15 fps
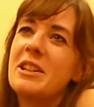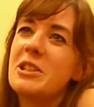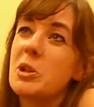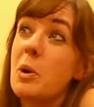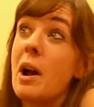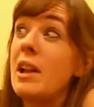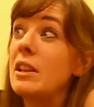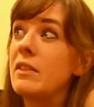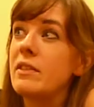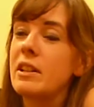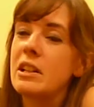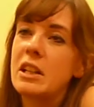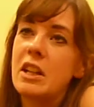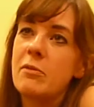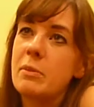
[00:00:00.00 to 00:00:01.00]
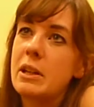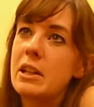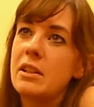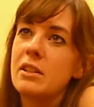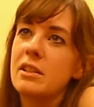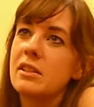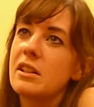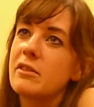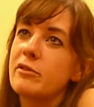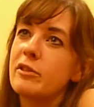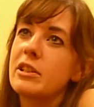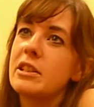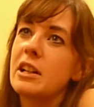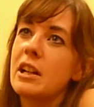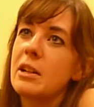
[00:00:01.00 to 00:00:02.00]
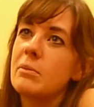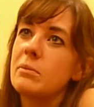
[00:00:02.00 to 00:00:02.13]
So I love that it gave me a lot of free time.